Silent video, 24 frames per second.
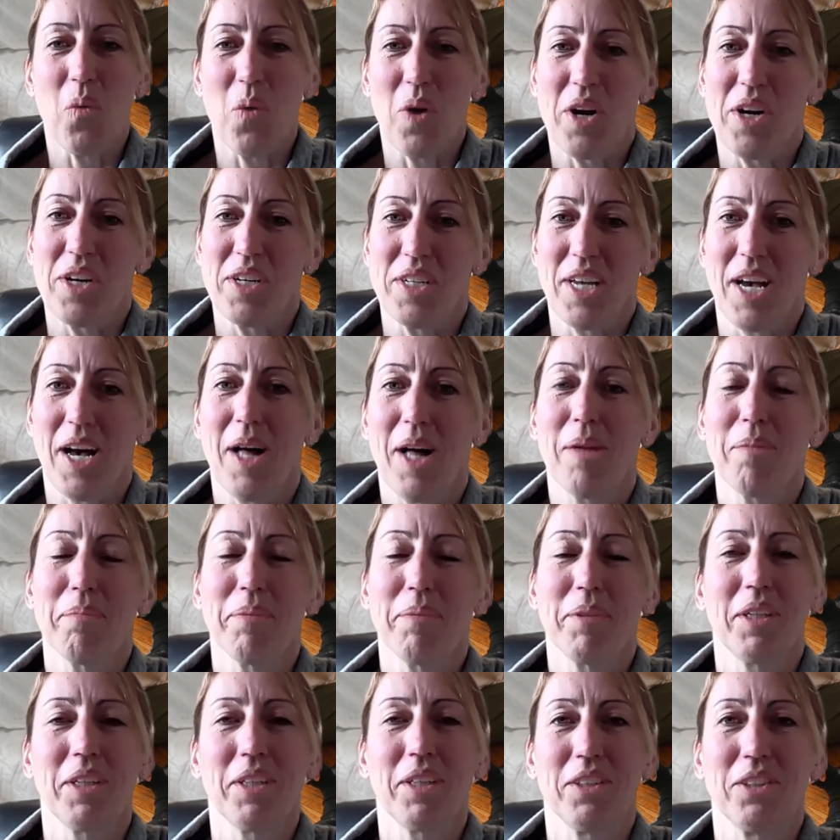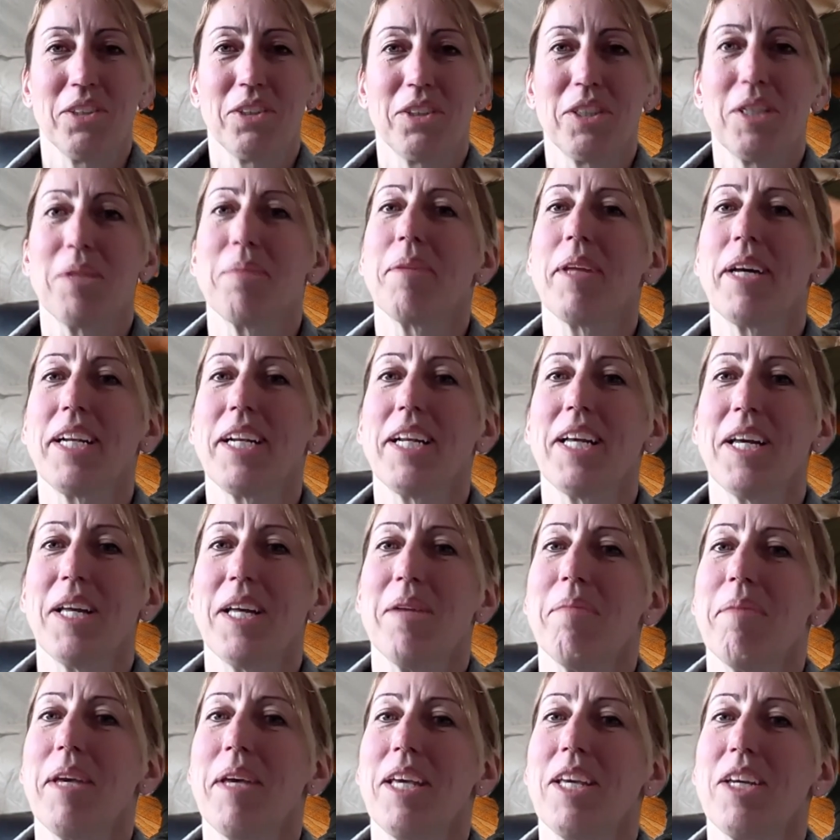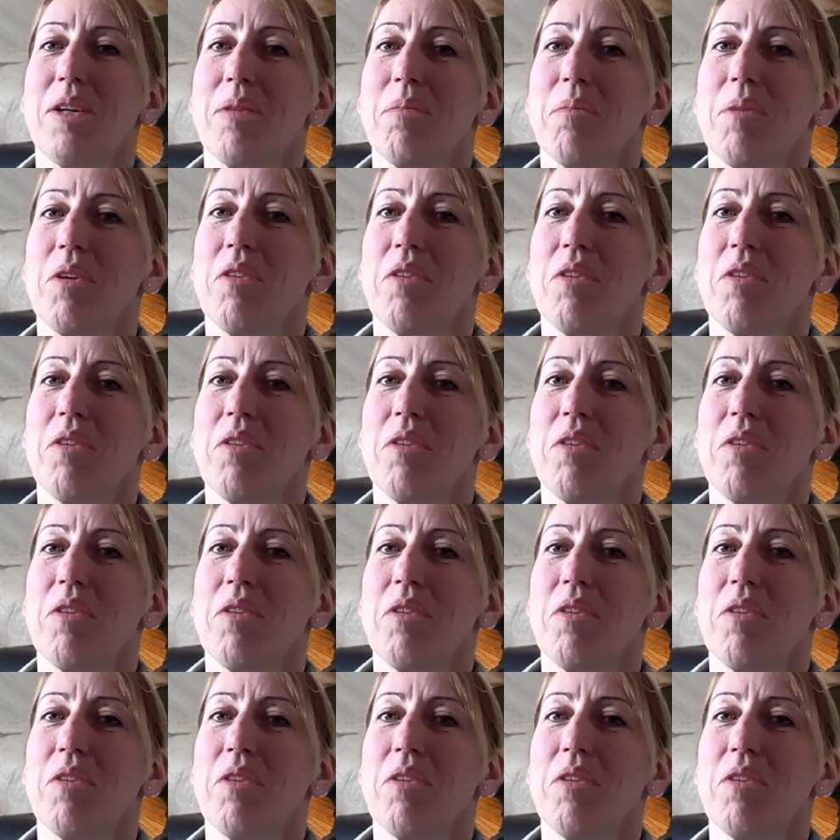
where to help and it'll streamline it and make your